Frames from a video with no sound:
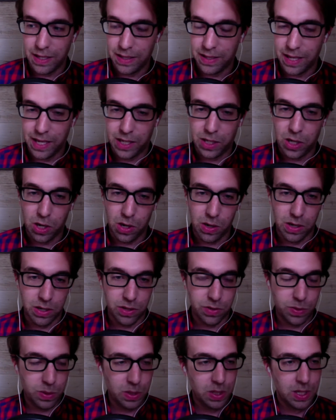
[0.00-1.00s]
Edgar
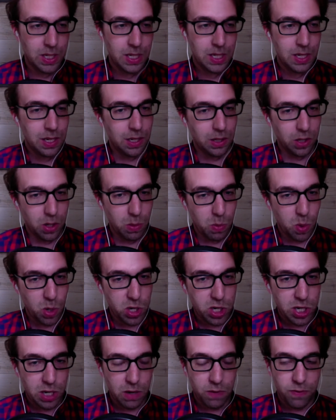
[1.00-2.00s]
is a little more
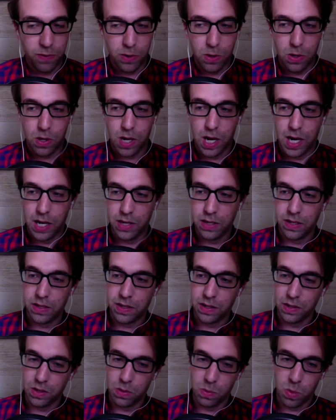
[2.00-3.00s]
cheerful. Anya is a
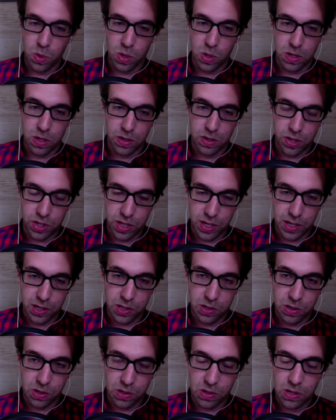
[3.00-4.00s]
little more
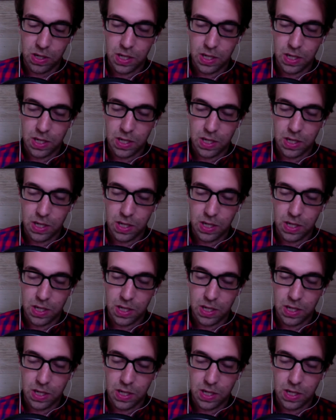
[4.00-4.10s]
cynical.